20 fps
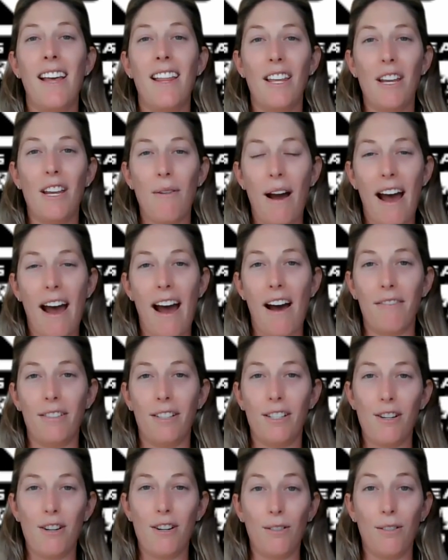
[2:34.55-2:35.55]
that you have so
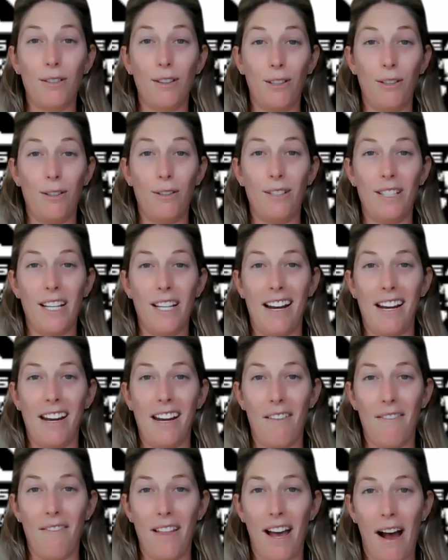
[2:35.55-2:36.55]
you don't lose any
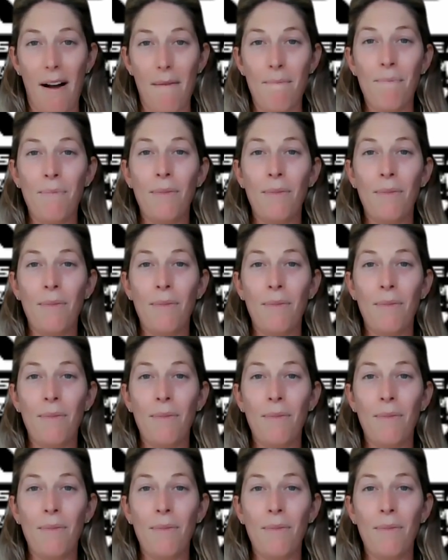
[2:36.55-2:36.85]
of that.